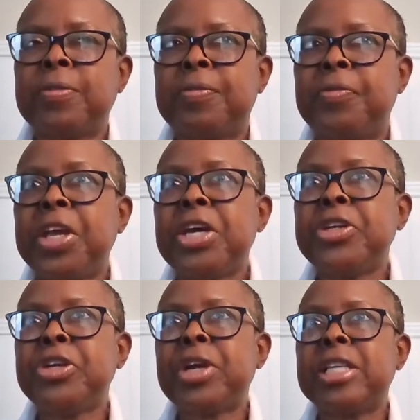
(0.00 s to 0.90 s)

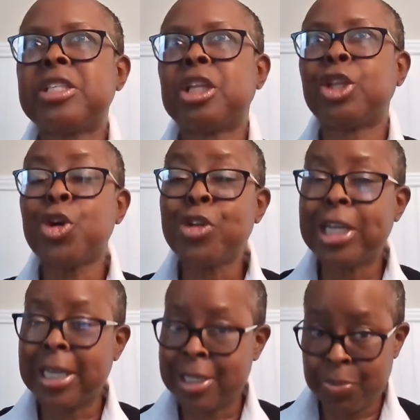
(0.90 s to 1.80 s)
failure as a
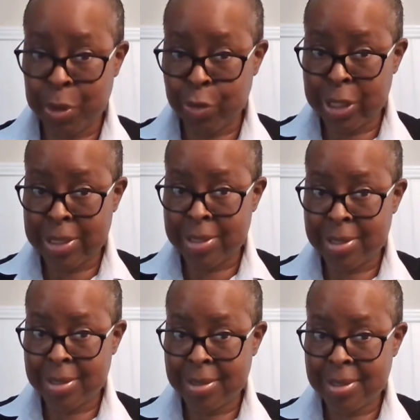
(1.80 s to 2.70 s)
learning
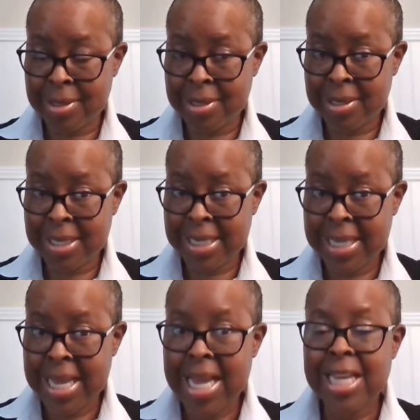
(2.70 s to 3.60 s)
experience.
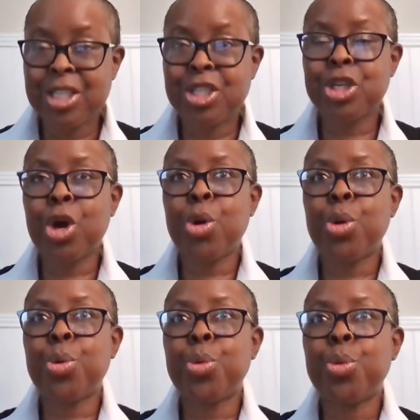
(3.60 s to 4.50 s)

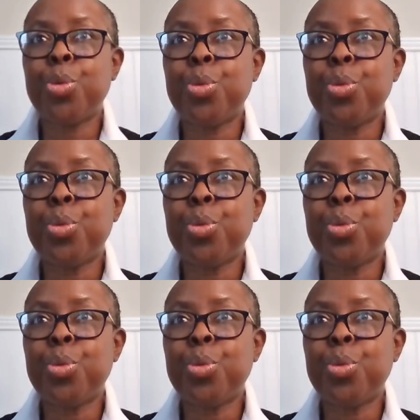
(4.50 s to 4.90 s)
So